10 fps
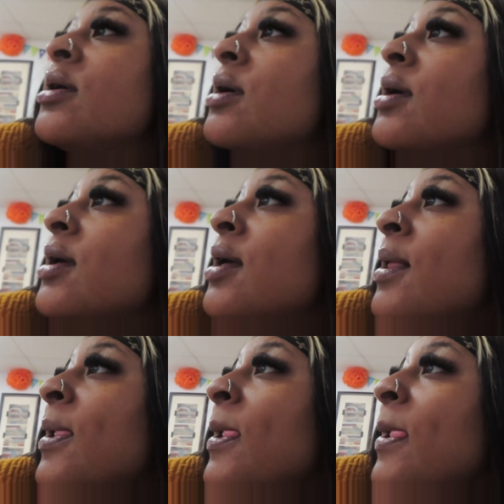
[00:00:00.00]
By the way, she
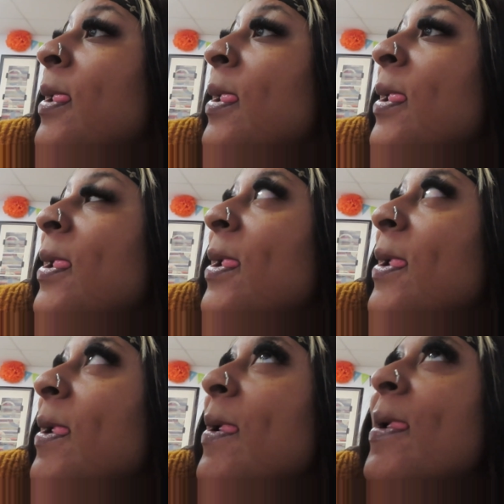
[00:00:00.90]
buying. So,
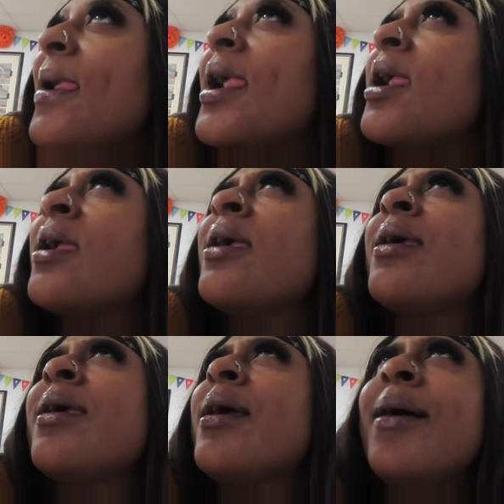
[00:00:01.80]

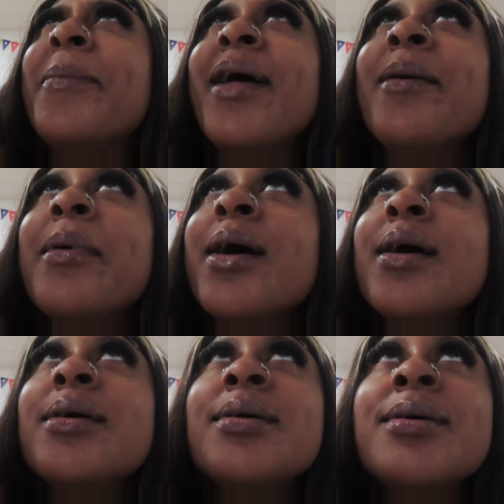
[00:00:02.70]
uh, I be getting, I
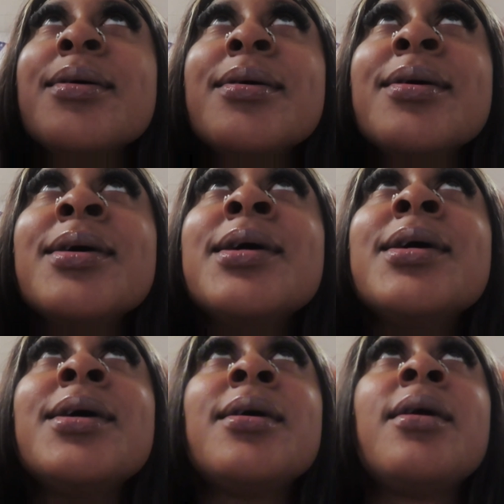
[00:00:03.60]
be getting a Philly
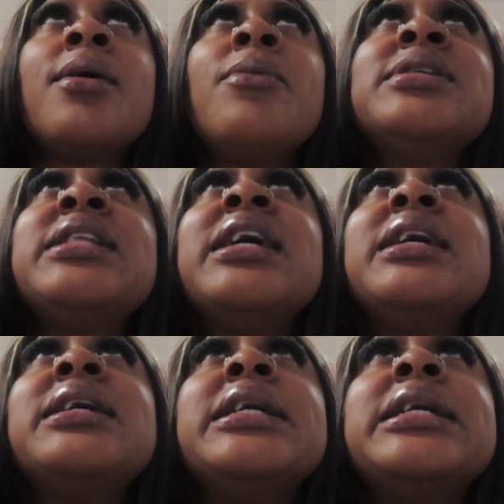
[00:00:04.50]
mix. What's that?